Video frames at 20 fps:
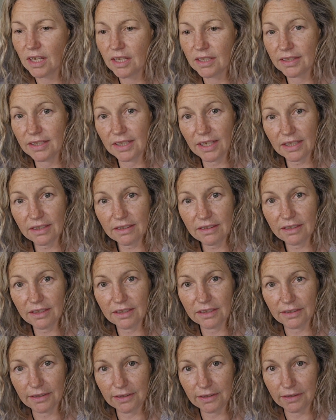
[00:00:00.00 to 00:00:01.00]
The other thing
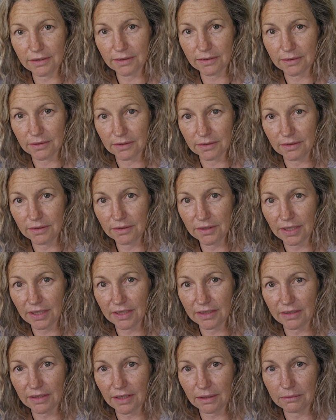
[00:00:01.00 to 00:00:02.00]
that you can do,
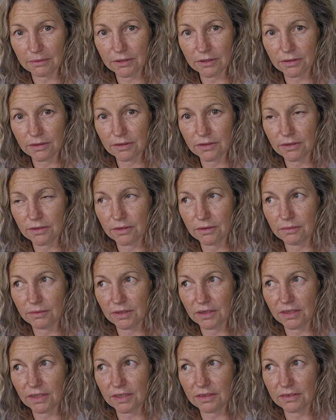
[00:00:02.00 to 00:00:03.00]
and that we do with
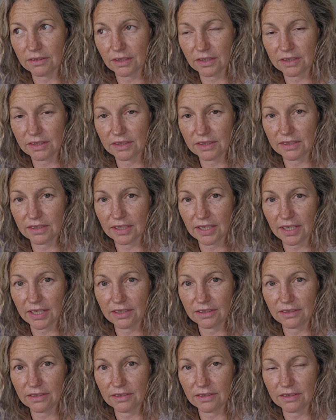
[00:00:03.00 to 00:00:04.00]
things like
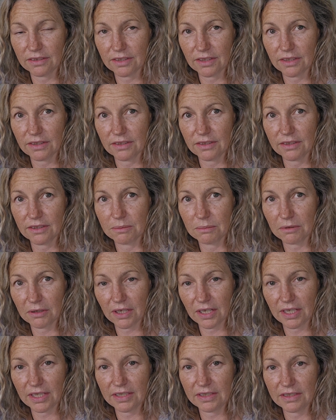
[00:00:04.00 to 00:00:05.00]
dislocations and
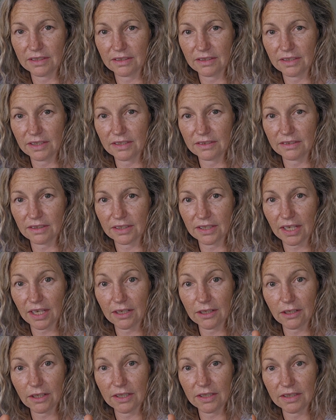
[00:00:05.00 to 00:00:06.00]
sprains and things like
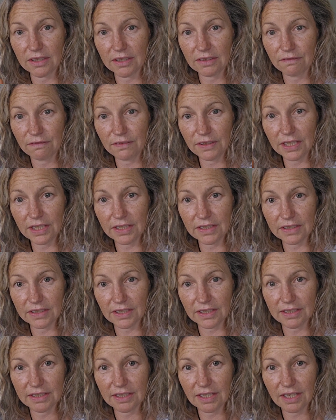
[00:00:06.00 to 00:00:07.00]
that in fingers
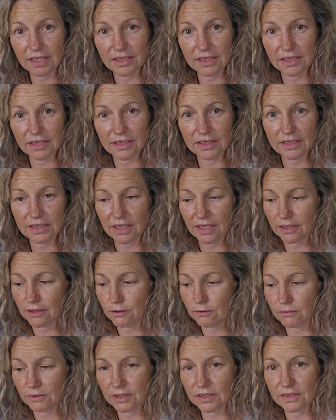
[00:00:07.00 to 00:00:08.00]
and tendons and
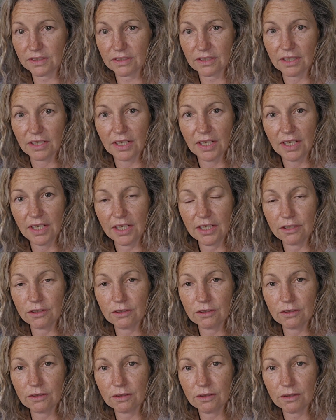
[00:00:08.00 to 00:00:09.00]
the wrist, is
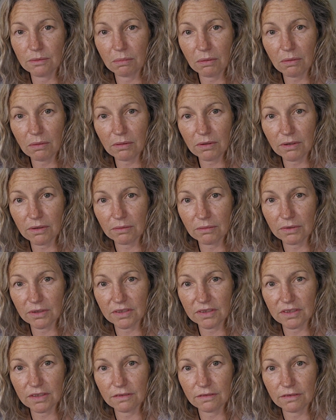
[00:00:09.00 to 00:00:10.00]
to support it
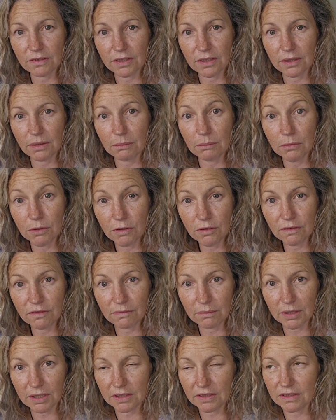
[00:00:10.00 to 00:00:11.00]
with different
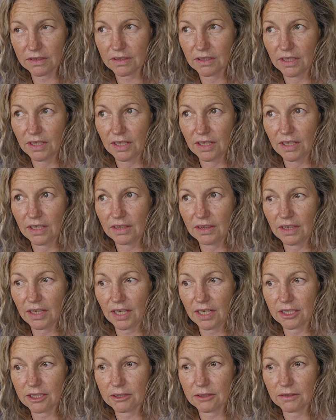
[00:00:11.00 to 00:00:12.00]
movements
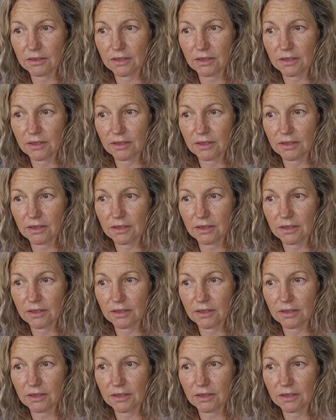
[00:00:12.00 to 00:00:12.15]
that